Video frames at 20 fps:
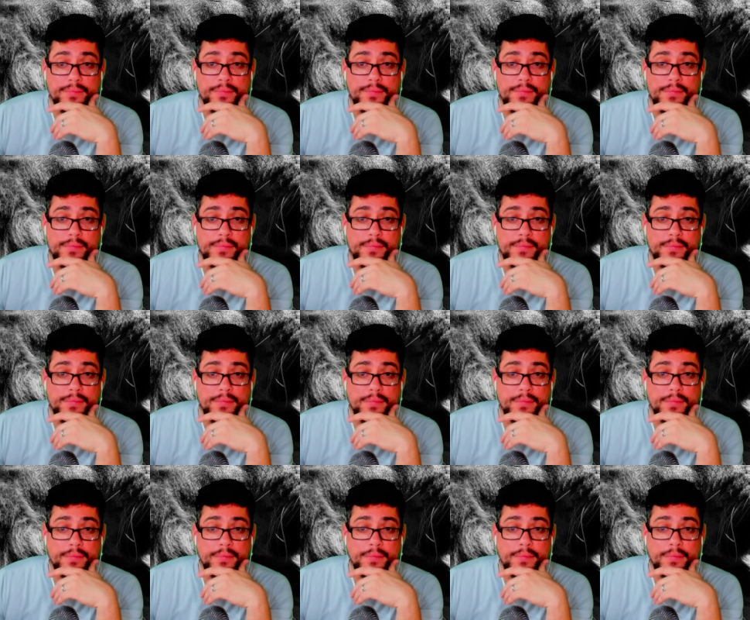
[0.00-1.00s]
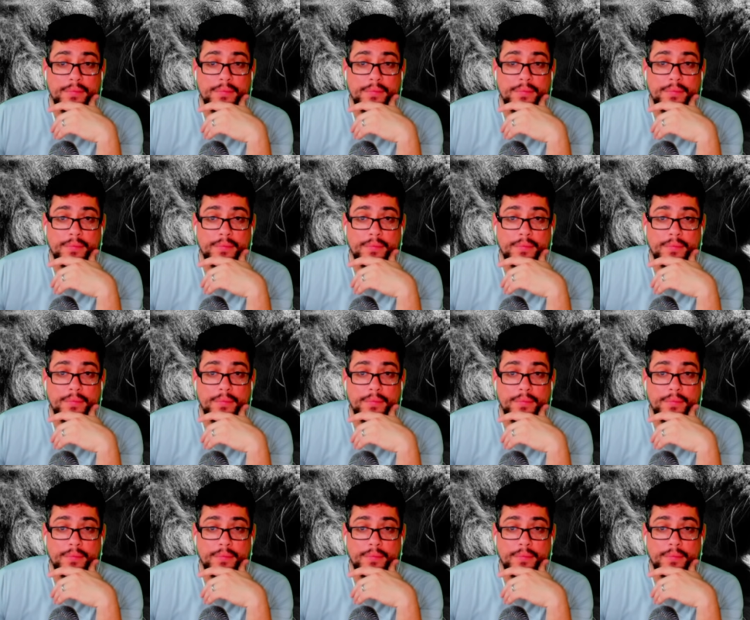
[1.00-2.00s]

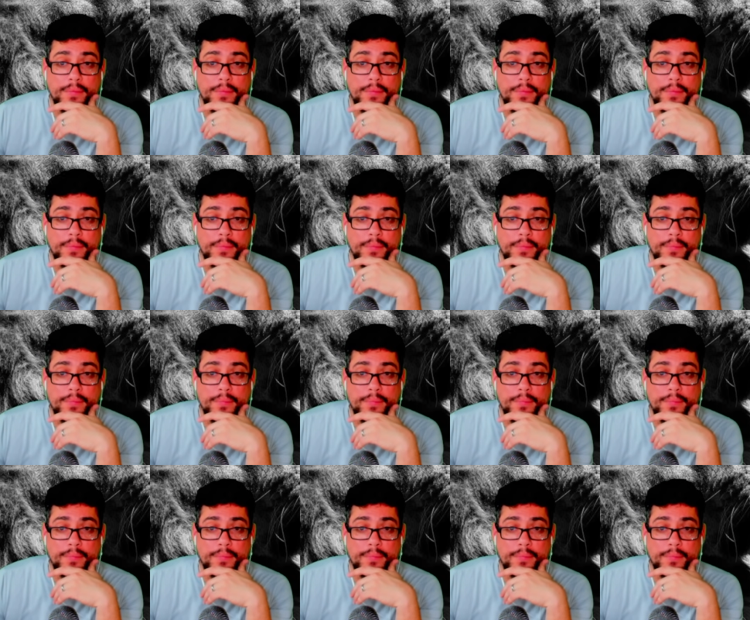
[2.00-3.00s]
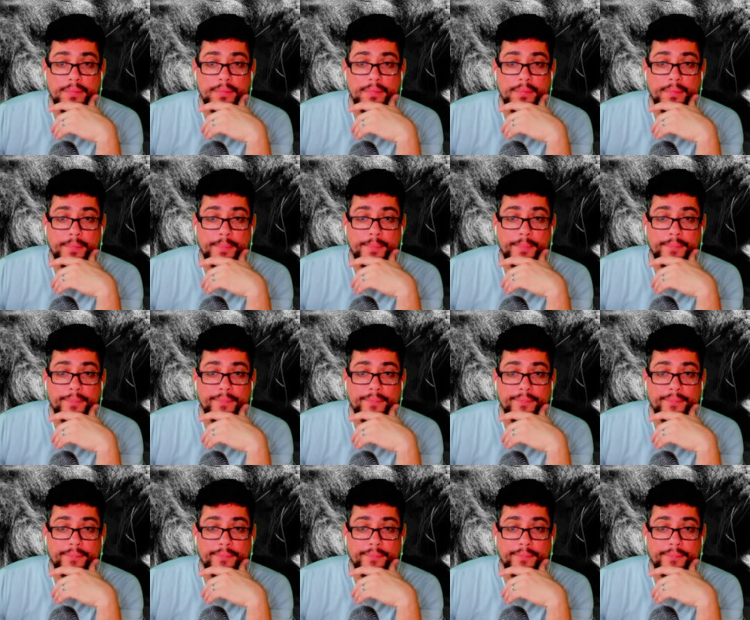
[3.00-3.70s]
No one is speaking in this clip.